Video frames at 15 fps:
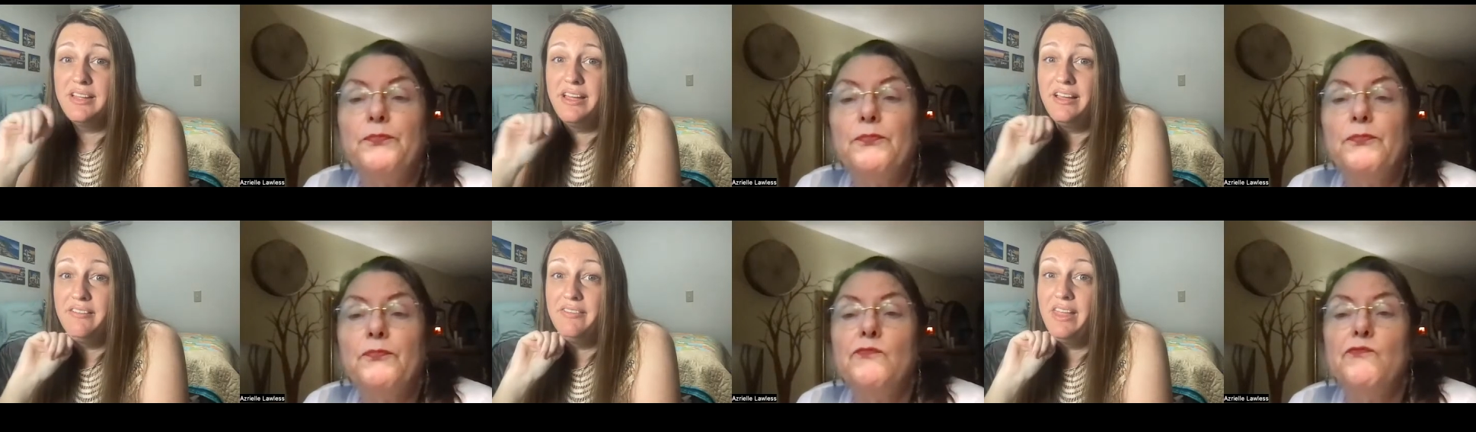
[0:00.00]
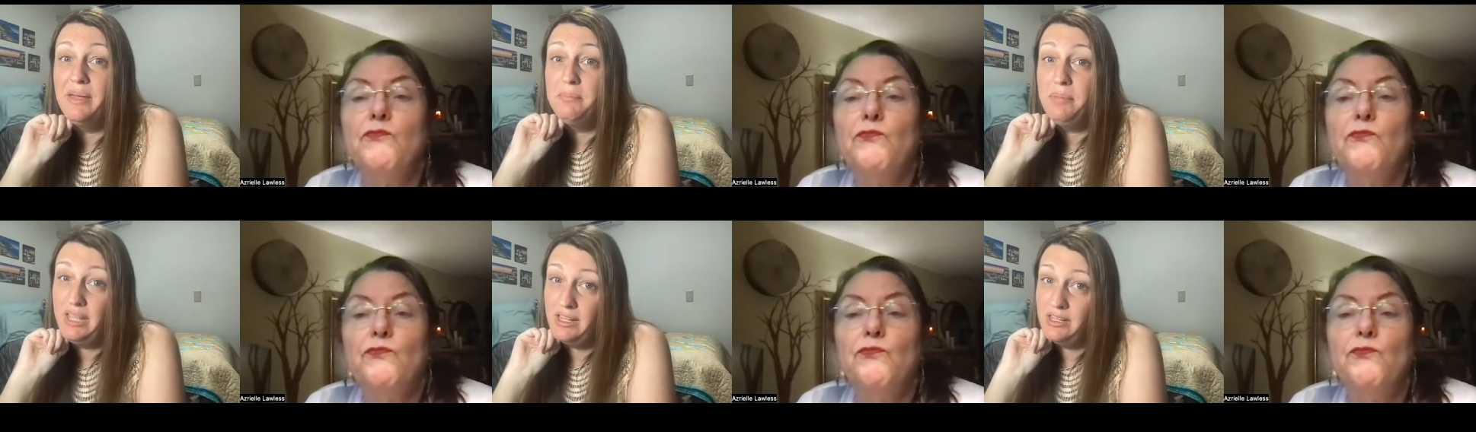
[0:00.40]
Speaker 1: to have
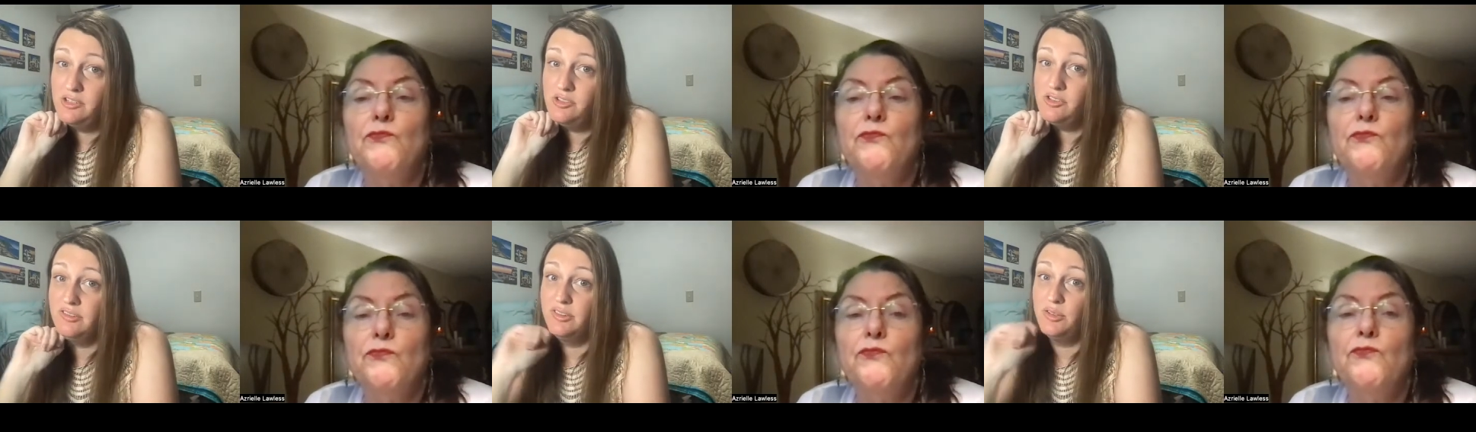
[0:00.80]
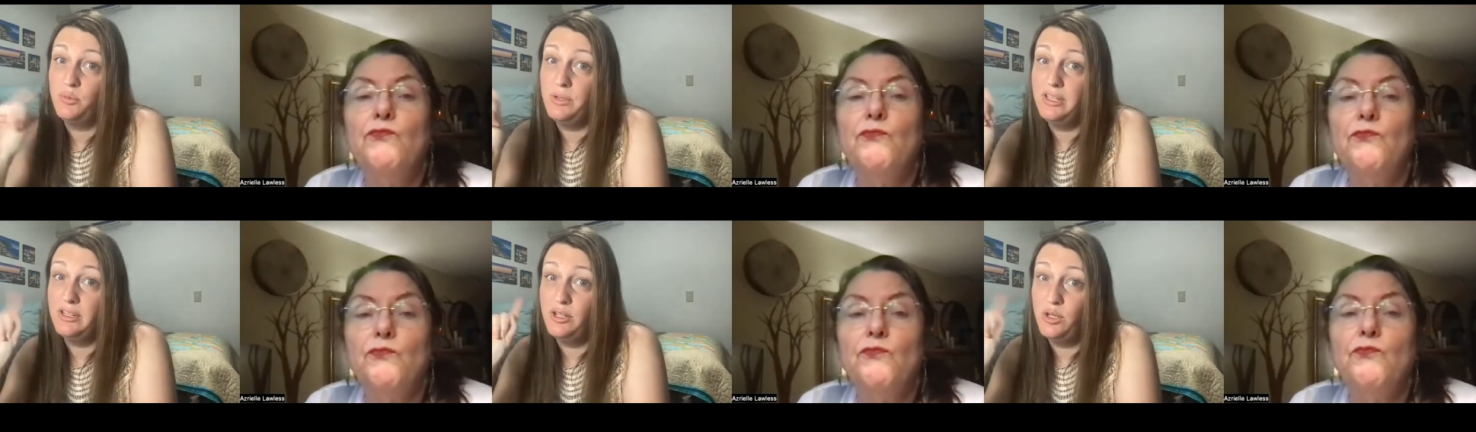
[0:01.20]
that page so
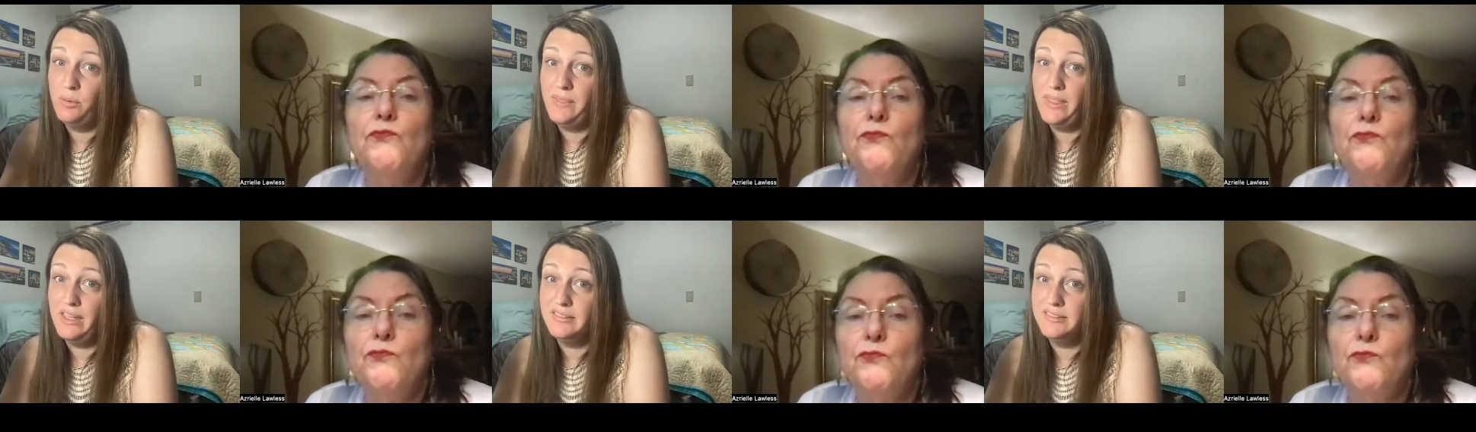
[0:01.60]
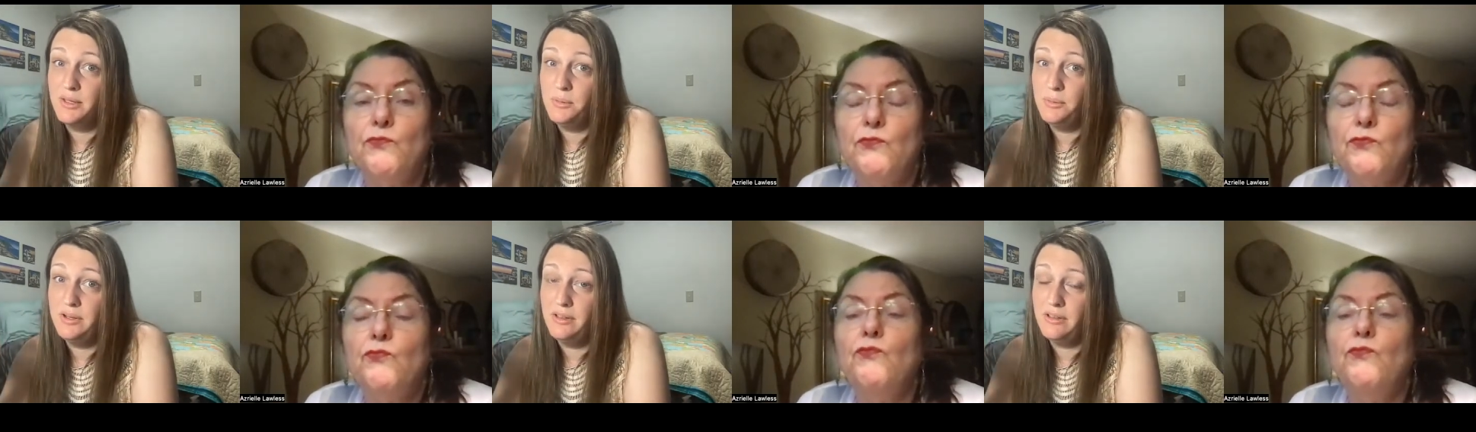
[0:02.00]
we could know what the heck's
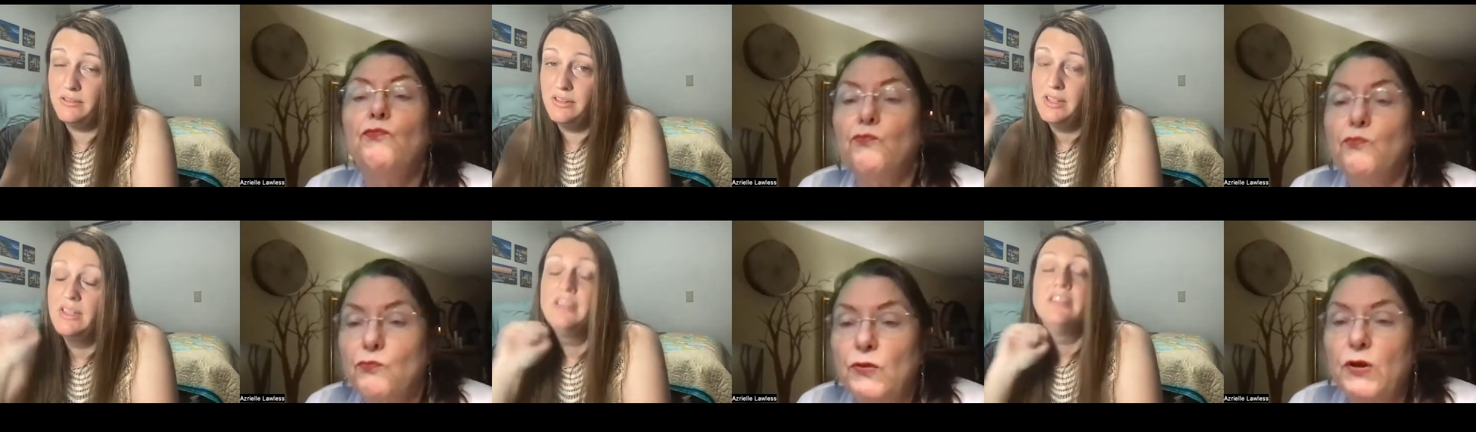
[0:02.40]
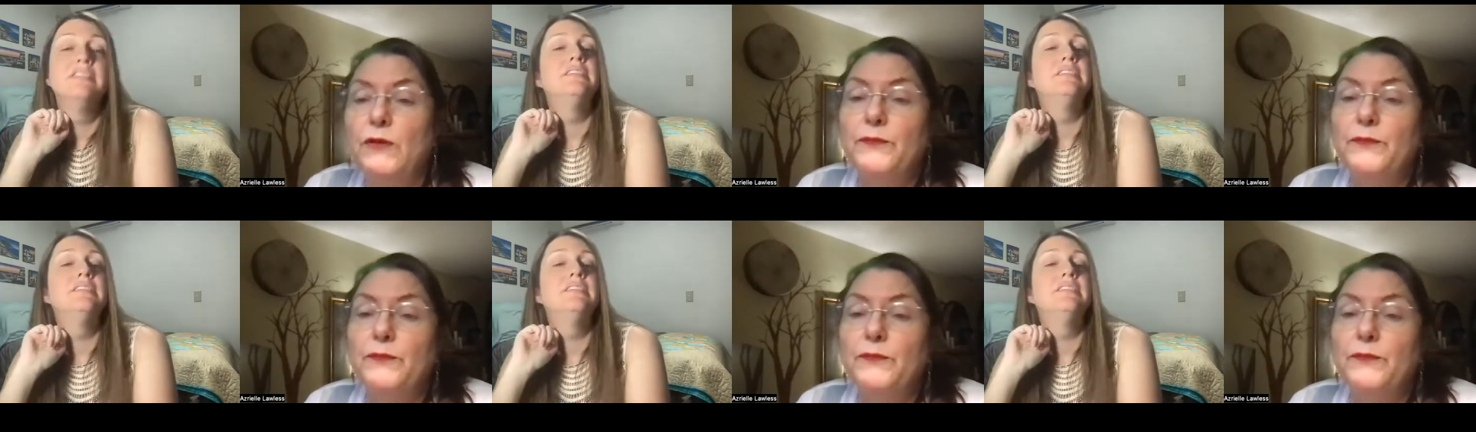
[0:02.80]
going on yeah.